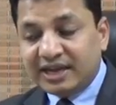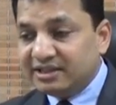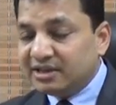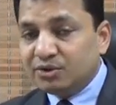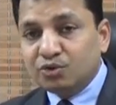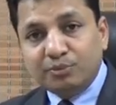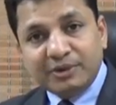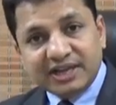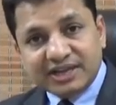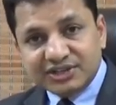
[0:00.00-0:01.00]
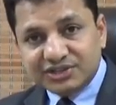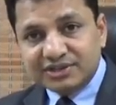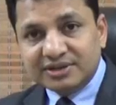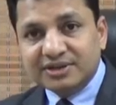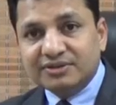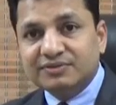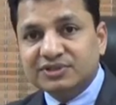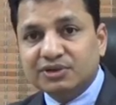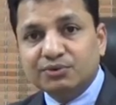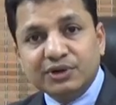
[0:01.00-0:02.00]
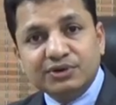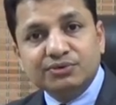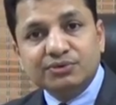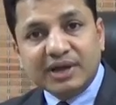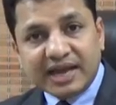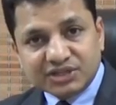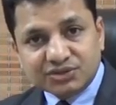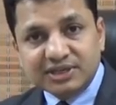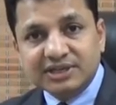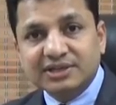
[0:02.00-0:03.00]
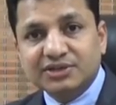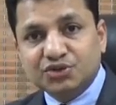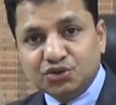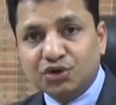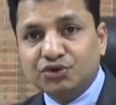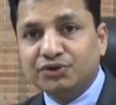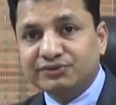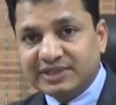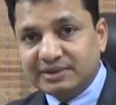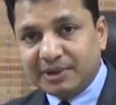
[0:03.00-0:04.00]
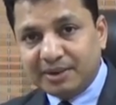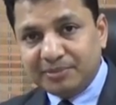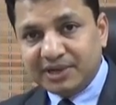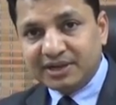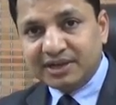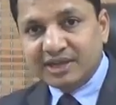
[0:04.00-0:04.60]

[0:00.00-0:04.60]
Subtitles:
and there are no medication which are going to actually cure you of sleep apnea.